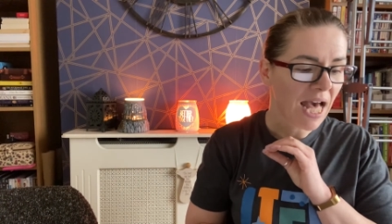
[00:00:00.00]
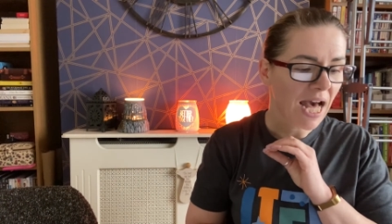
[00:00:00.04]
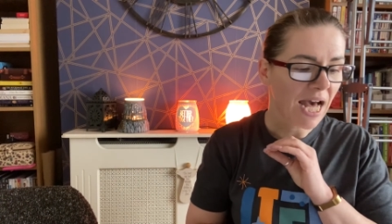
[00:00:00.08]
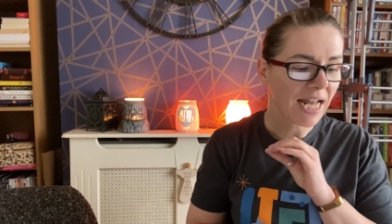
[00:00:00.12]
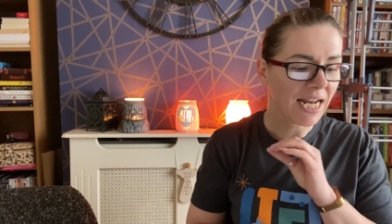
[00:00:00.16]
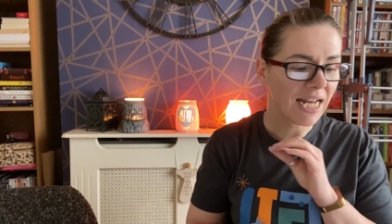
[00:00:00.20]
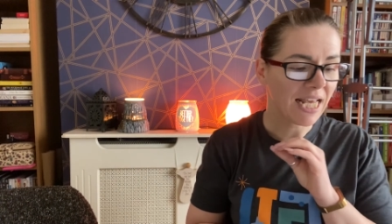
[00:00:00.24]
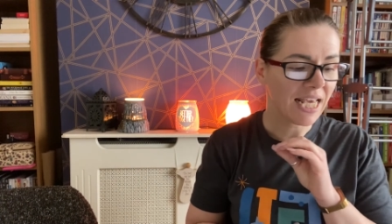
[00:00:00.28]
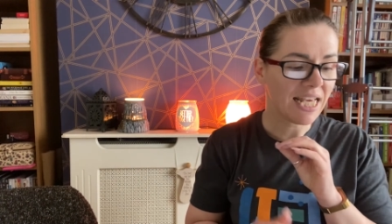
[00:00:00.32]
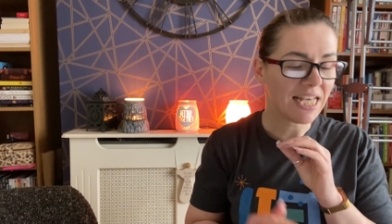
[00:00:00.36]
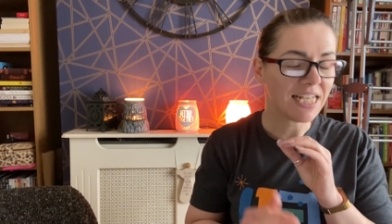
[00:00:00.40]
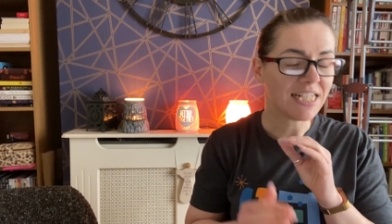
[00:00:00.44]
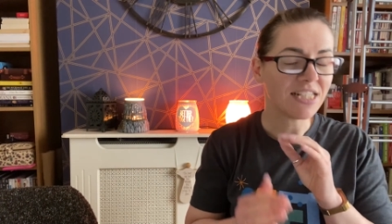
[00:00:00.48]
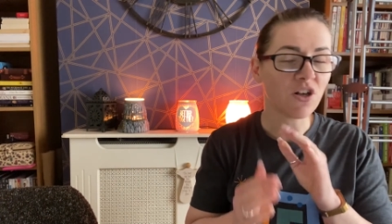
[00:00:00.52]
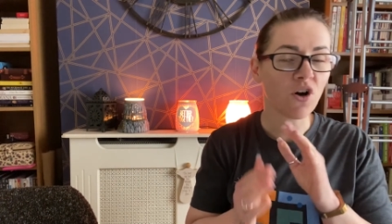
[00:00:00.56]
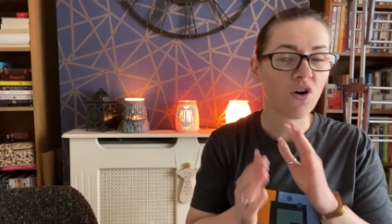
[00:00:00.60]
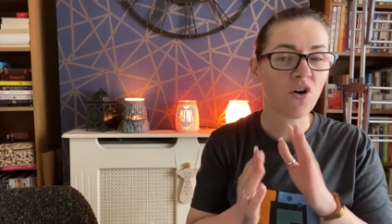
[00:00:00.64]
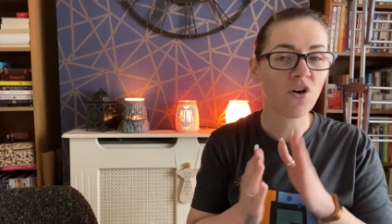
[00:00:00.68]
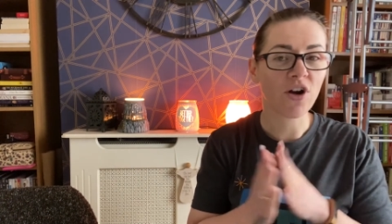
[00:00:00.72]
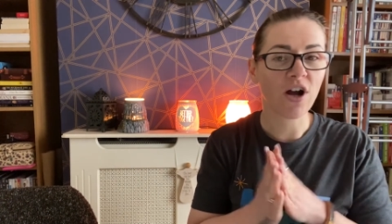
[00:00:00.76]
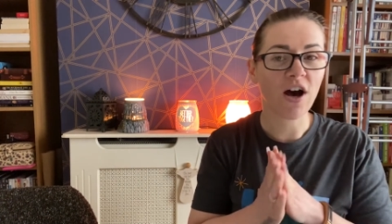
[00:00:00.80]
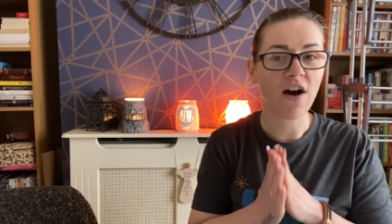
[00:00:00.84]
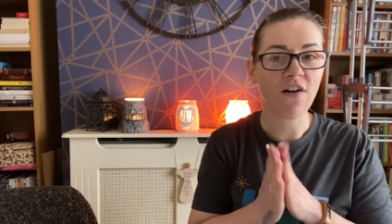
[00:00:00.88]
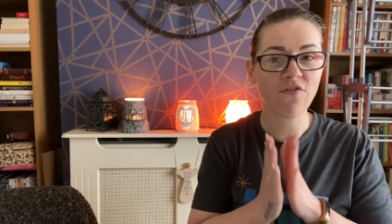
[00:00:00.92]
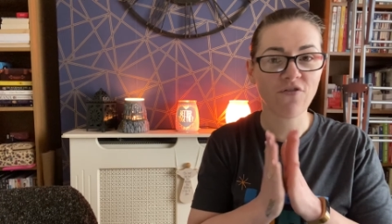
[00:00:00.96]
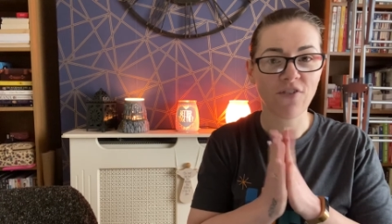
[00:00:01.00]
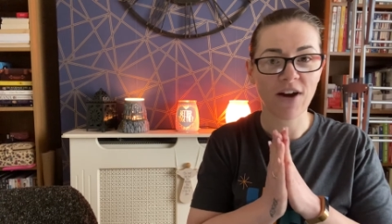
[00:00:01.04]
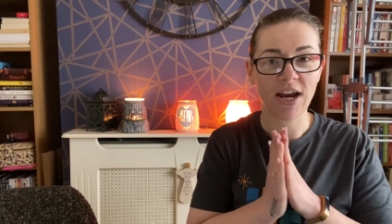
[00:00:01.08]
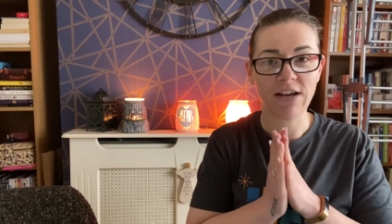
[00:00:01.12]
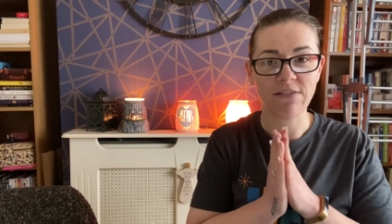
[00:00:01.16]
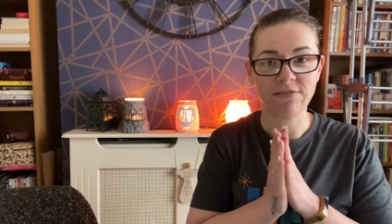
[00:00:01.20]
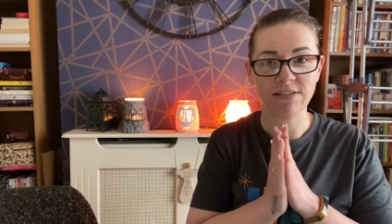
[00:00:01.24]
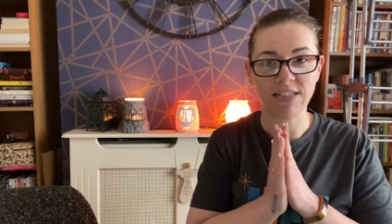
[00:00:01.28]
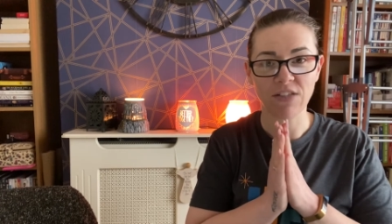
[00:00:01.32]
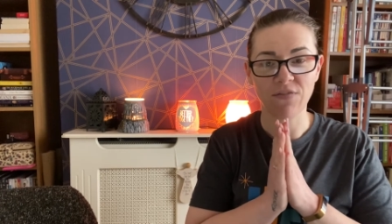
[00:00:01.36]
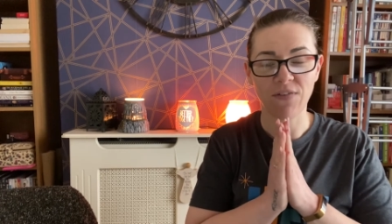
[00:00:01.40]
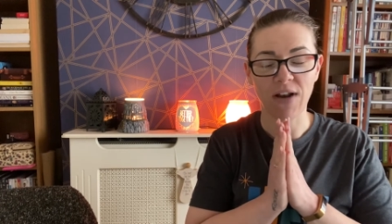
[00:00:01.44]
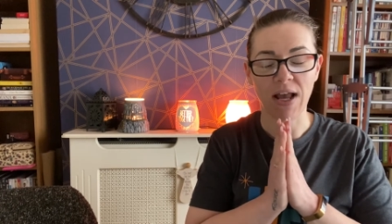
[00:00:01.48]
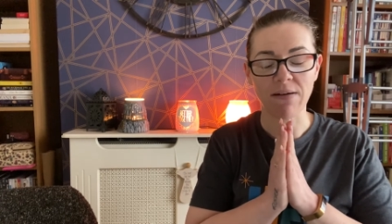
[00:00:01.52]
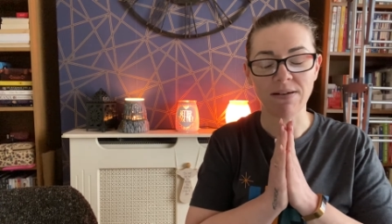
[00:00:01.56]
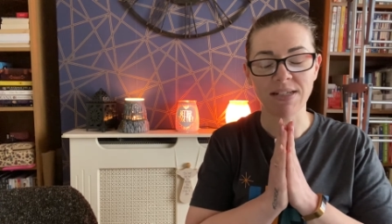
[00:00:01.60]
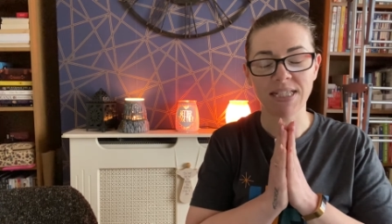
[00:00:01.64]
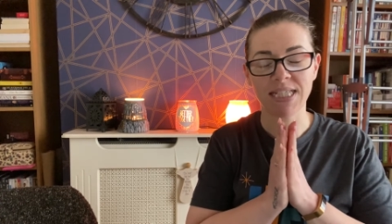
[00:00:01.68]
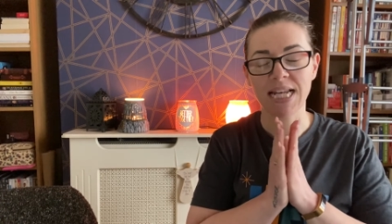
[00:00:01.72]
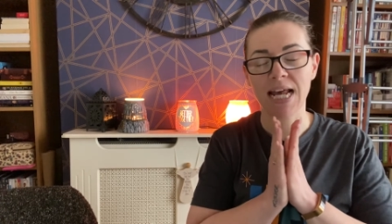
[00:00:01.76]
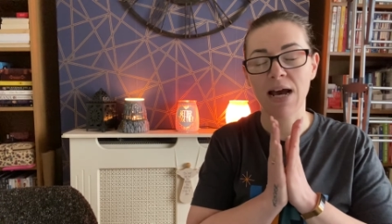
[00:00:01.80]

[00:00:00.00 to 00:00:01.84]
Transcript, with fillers: And it is on our Fragrance Flowers.